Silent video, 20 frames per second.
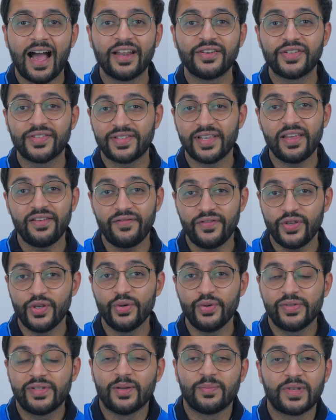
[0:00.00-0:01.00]
And to save
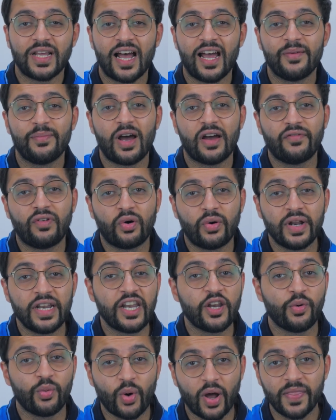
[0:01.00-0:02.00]
you some time, I've
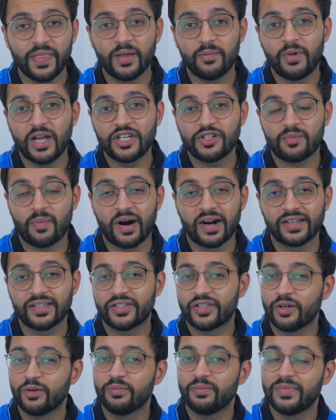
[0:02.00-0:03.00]
already run the benchmarks,
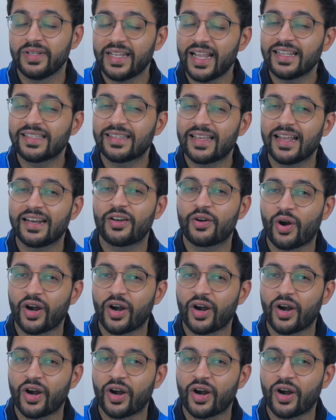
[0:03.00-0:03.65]
so let's get